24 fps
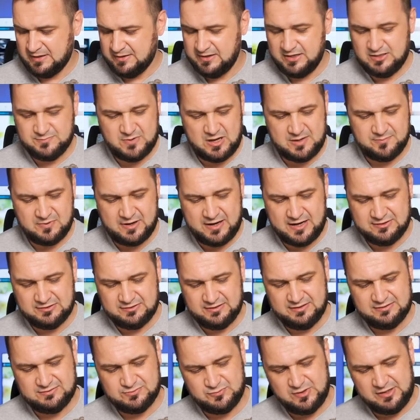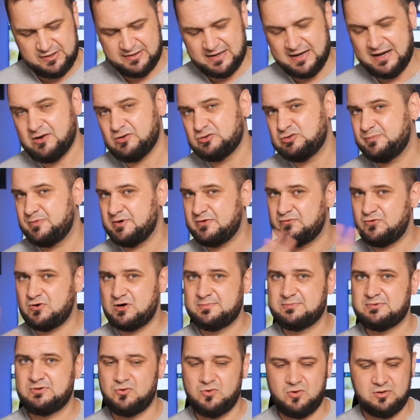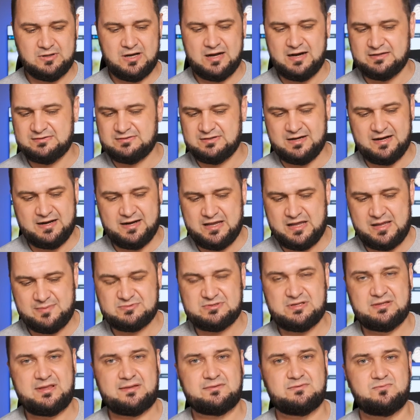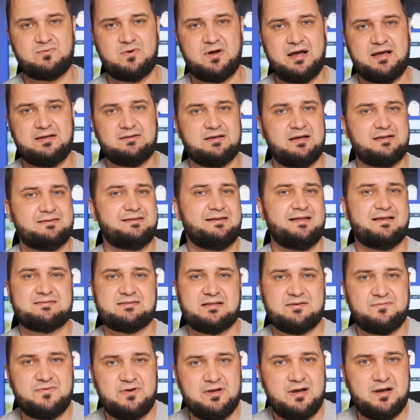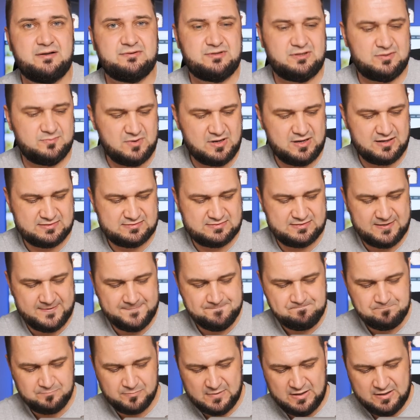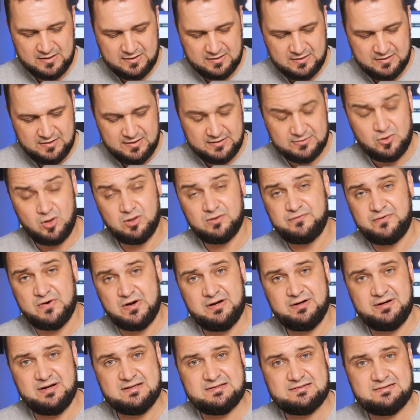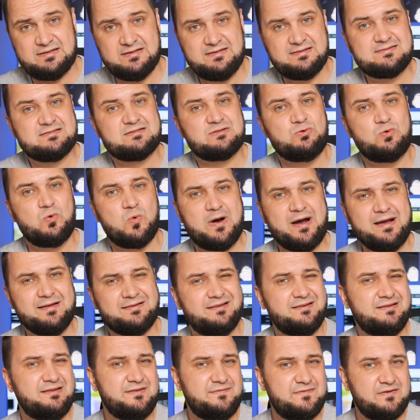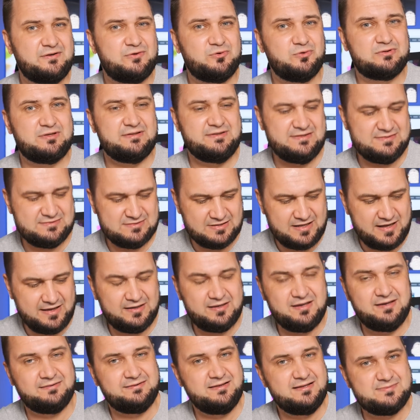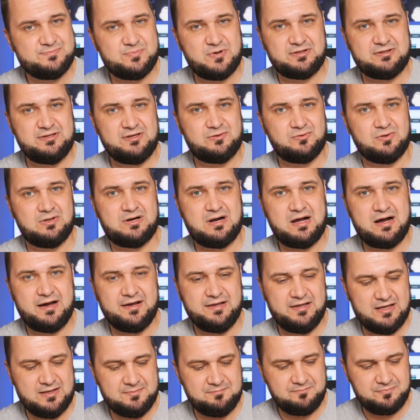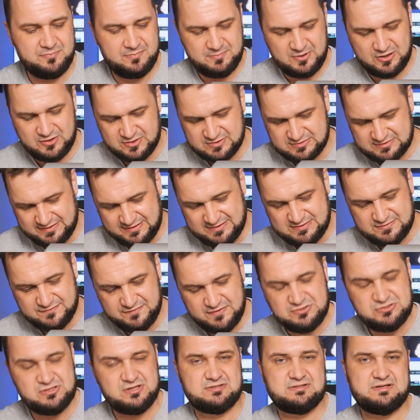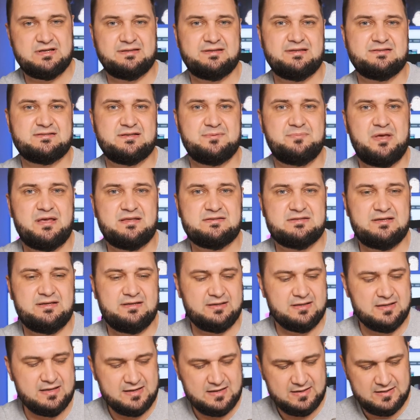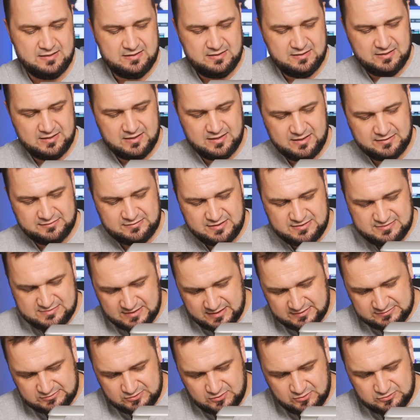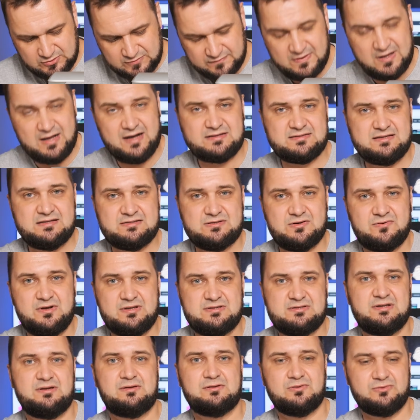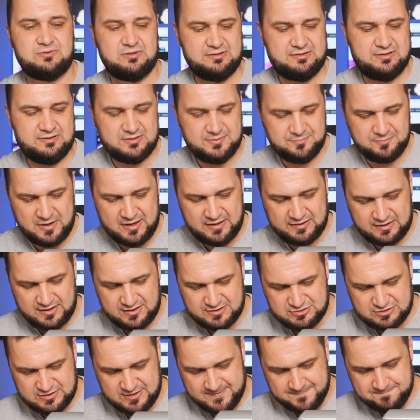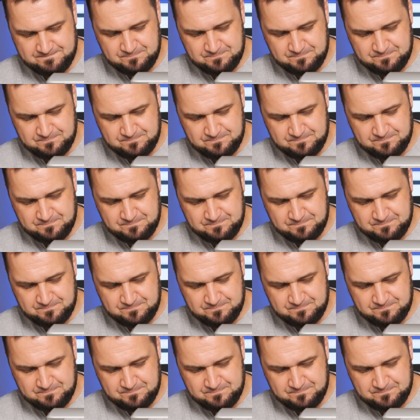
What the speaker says: in my mind it really outperformed all other IEMs that I tried at less than $300. In all fairness, it's quite difficult disliking this particular IEM because its feature set is amazing. There is a ton of accessories included in the package.